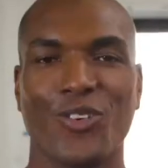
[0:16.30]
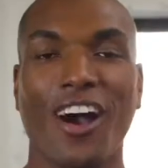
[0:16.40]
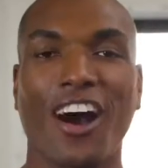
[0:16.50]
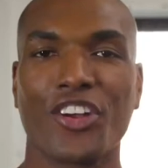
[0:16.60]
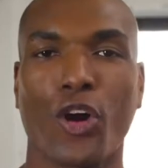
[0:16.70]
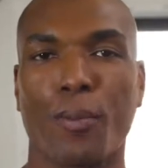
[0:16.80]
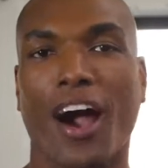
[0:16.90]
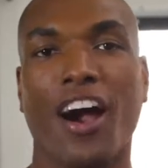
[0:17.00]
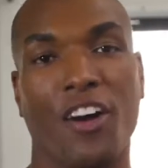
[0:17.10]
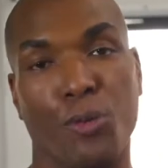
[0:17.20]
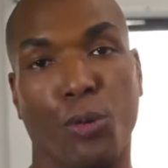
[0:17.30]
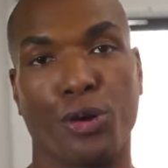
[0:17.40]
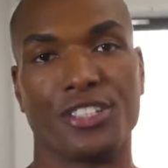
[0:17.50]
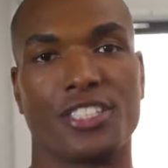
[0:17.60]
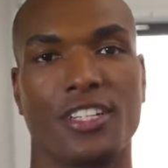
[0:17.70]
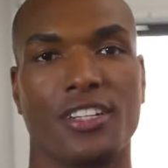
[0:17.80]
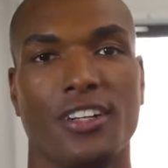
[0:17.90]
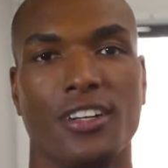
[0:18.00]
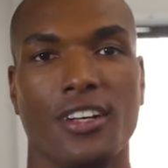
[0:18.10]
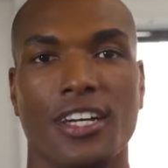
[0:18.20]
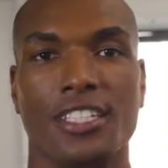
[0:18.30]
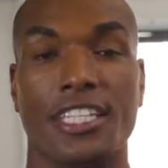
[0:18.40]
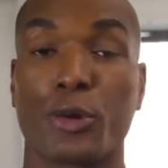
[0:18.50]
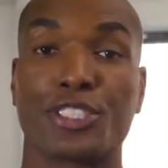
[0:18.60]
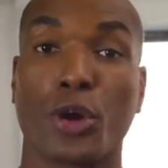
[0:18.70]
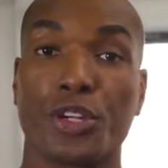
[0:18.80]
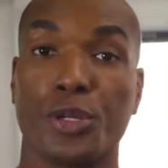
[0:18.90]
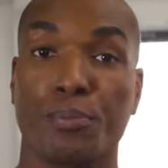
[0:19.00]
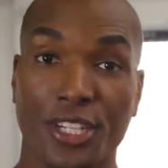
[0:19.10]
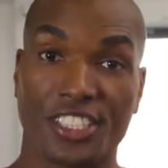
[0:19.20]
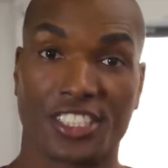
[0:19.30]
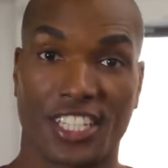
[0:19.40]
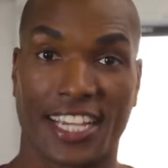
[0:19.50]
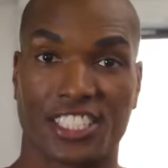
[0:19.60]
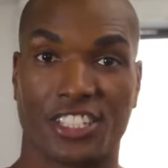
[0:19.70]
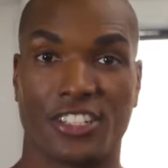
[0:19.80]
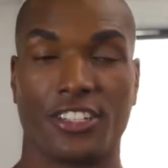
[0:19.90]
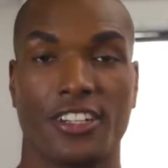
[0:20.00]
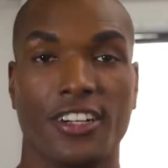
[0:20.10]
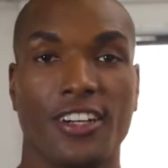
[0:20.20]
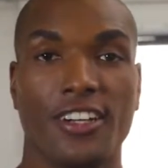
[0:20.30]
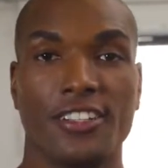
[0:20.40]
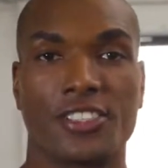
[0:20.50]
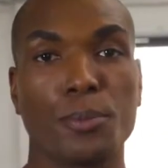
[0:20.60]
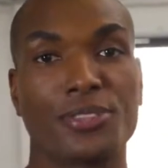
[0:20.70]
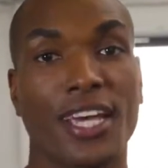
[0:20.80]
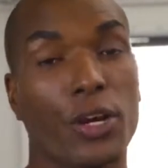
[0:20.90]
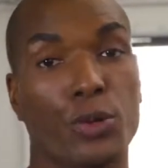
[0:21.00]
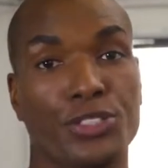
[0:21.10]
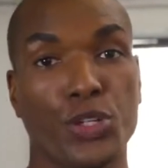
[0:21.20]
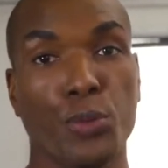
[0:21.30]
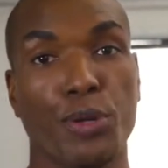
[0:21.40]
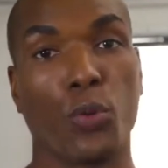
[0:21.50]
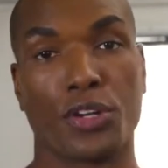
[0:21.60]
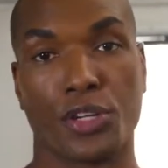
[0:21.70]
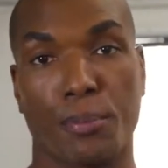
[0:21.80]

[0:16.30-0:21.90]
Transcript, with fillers: We all know about hoverboards. They were sold in the millions last year. Some say it will soon be one of the